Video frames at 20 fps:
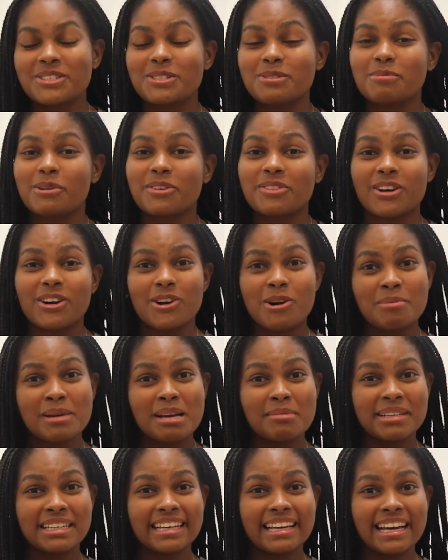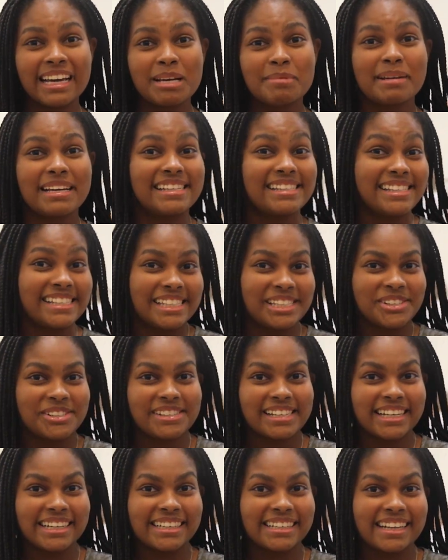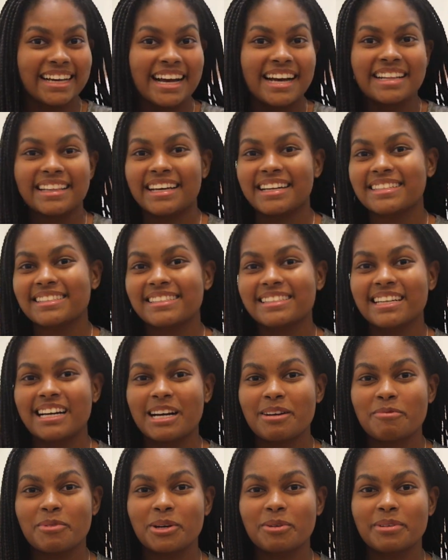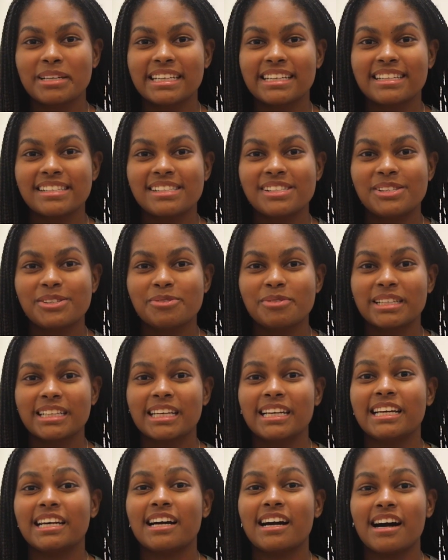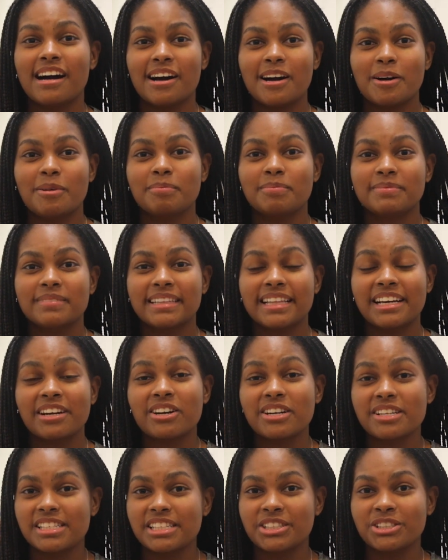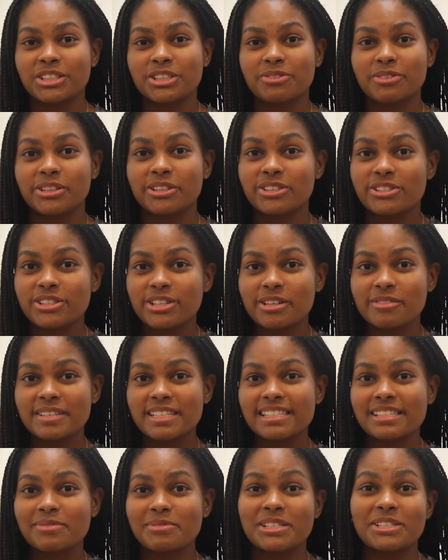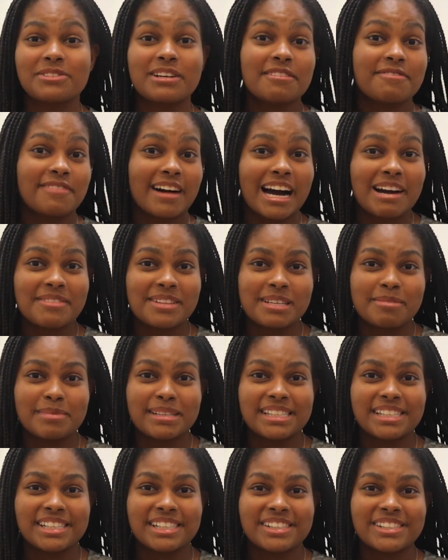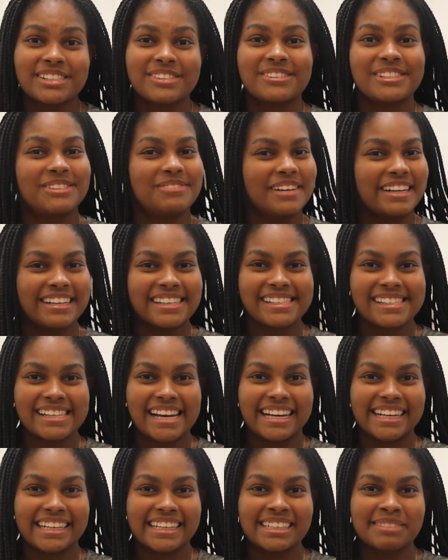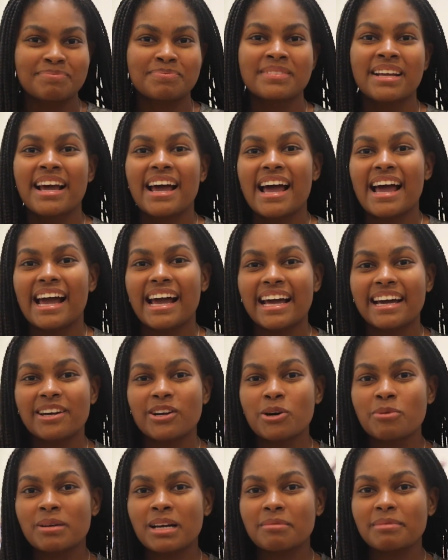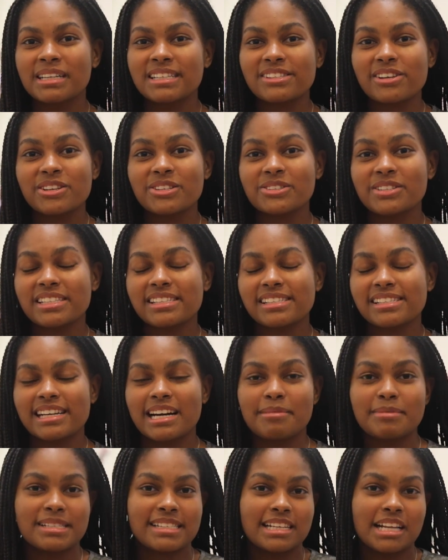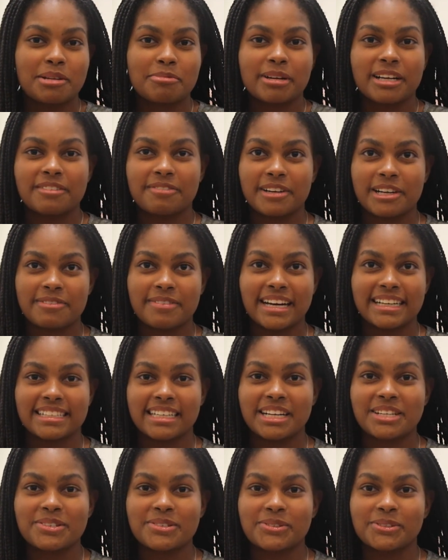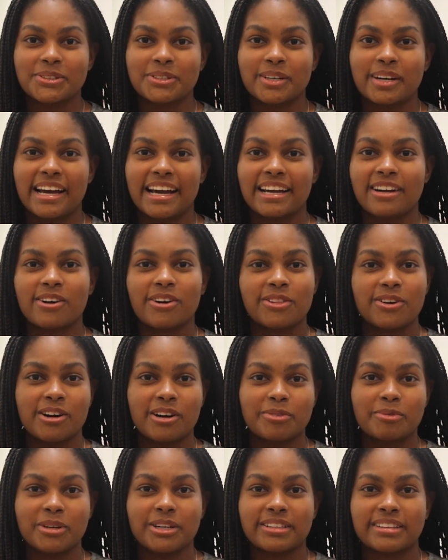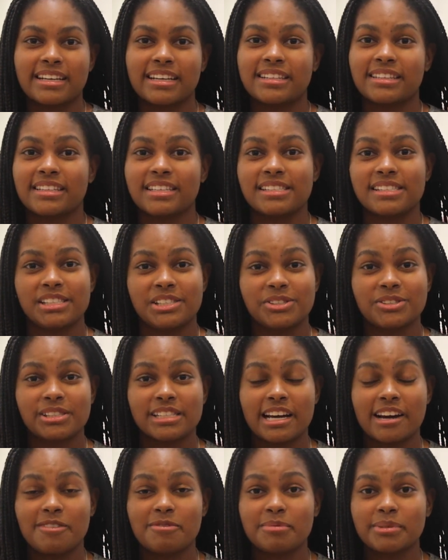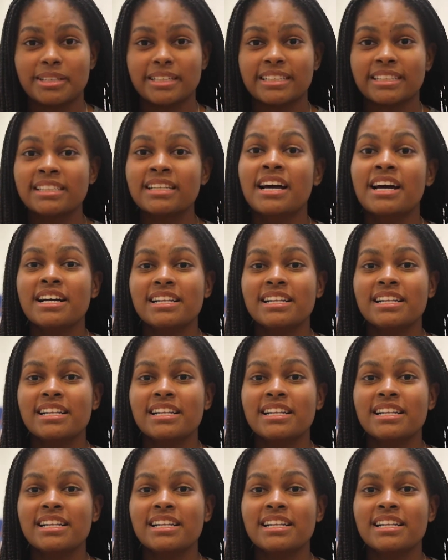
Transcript: to both our homecoming game and senior night. That is a time where we get to really um, thank our seniors for their service. We do have five of them this year, so it's very exciting. And homecoming is also just a time to celebrate Fairfax High School and all the hard work that these seniors have put in